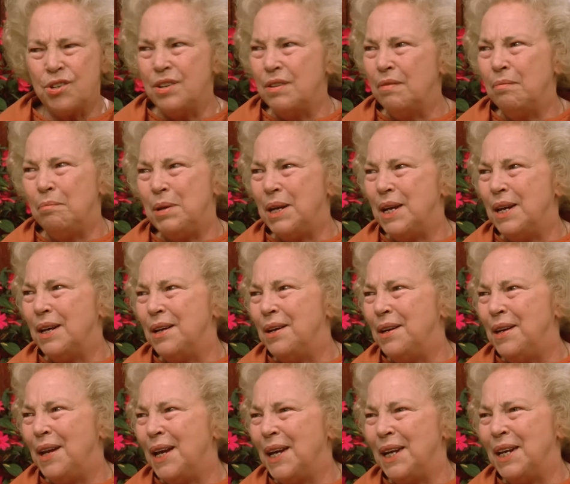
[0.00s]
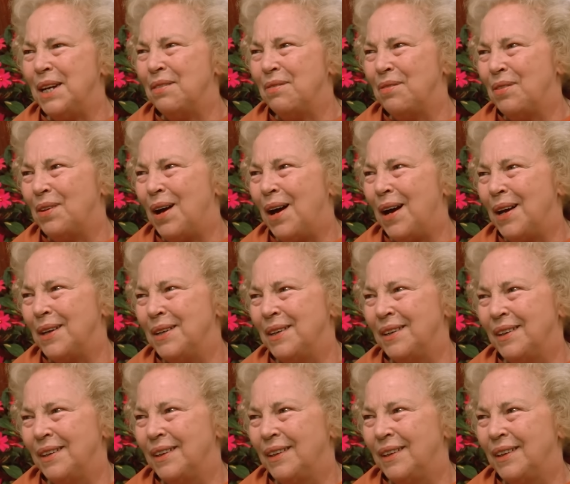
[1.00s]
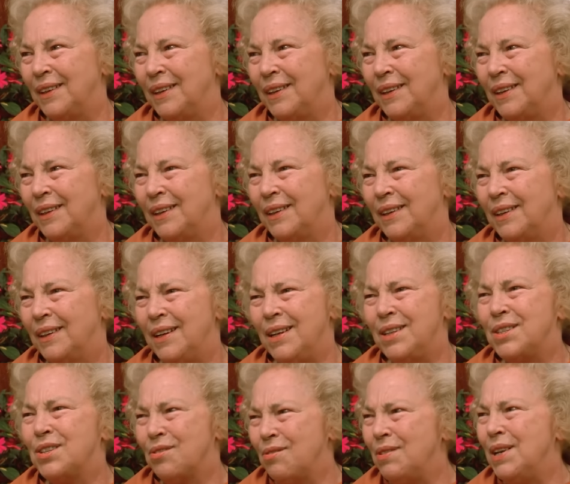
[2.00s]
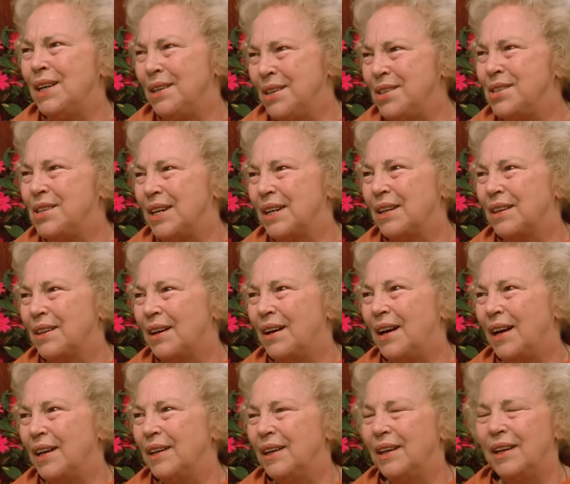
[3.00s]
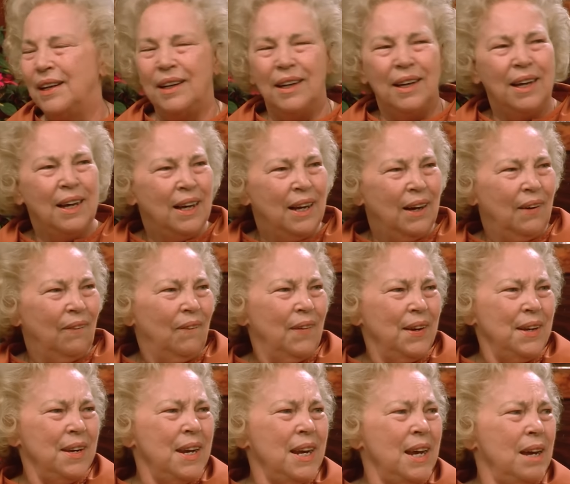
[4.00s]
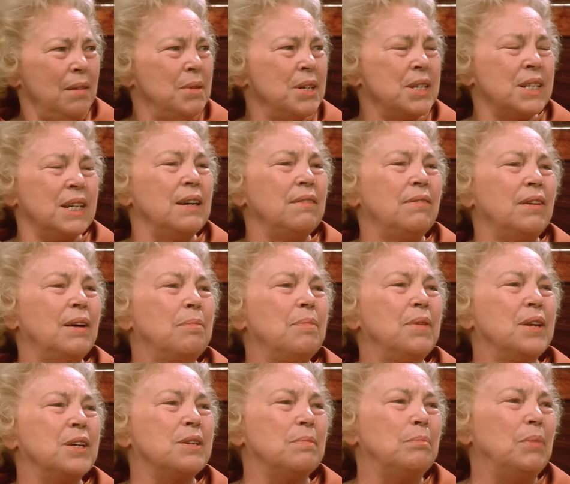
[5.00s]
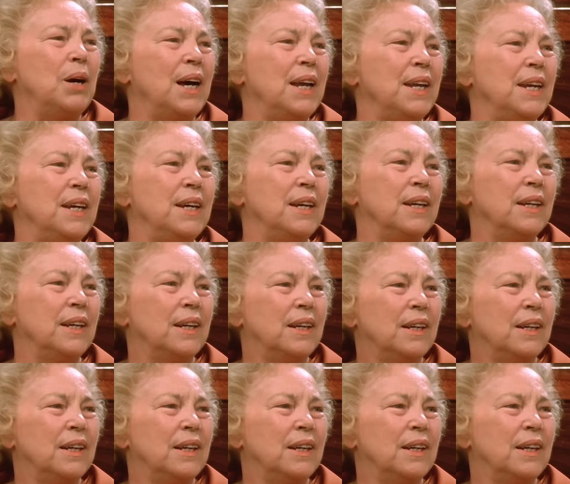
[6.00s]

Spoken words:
shouldn't be a negative thought. It's a realistic thought. One day I must give up this body.